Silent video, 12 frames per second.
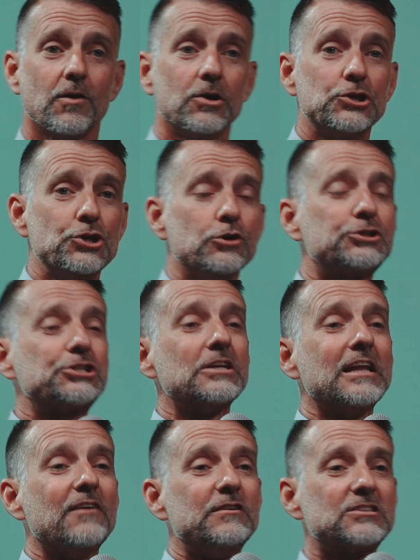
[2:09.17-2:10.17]
You should
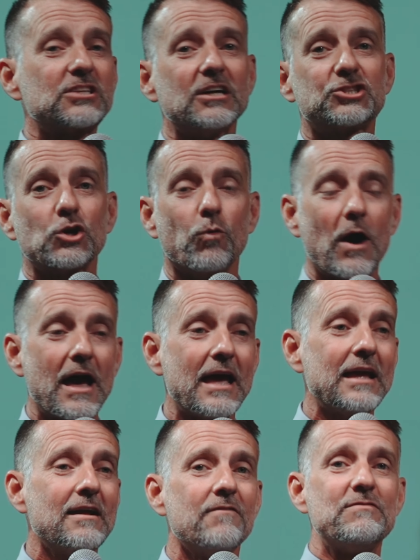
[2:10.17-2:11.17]
live in such a
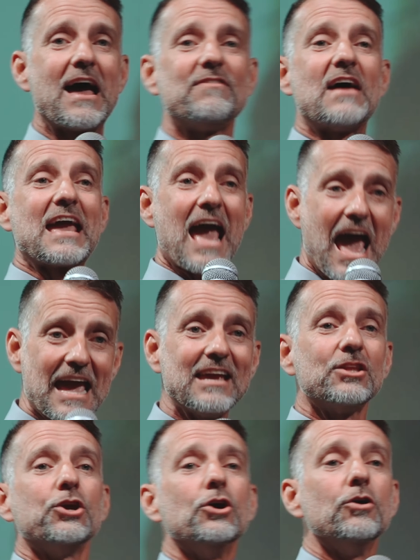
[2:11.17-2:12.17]
way that they hate
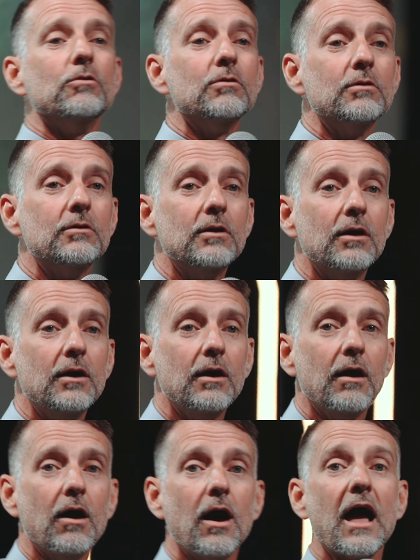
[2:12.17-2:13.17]
you
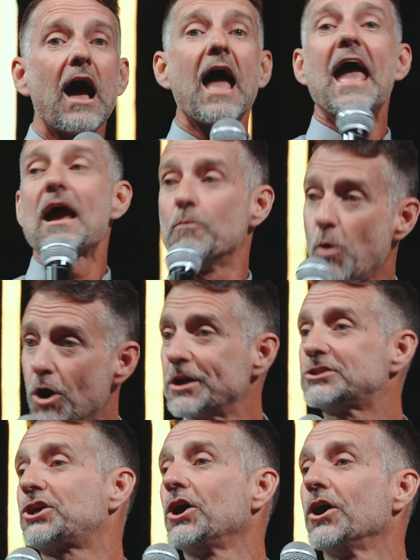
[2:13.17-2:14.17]
and want
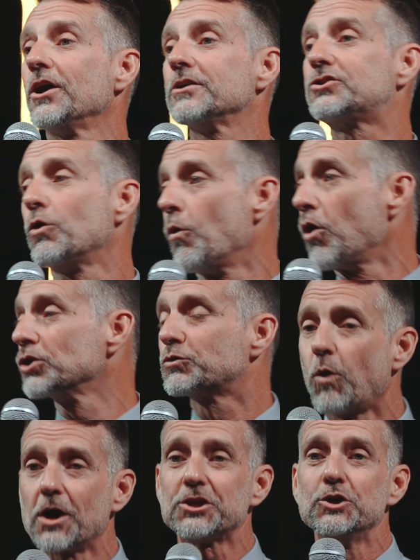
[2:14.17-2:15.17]
to turn towards
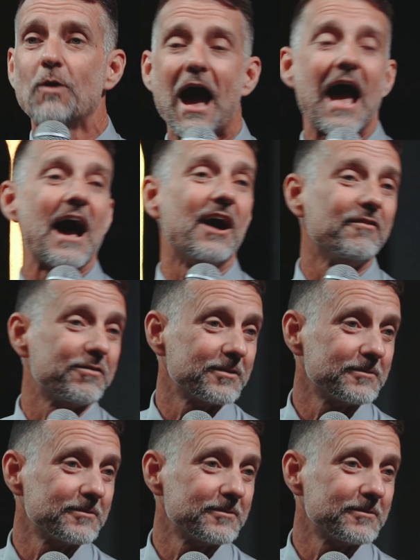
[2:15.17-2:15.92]
what you have.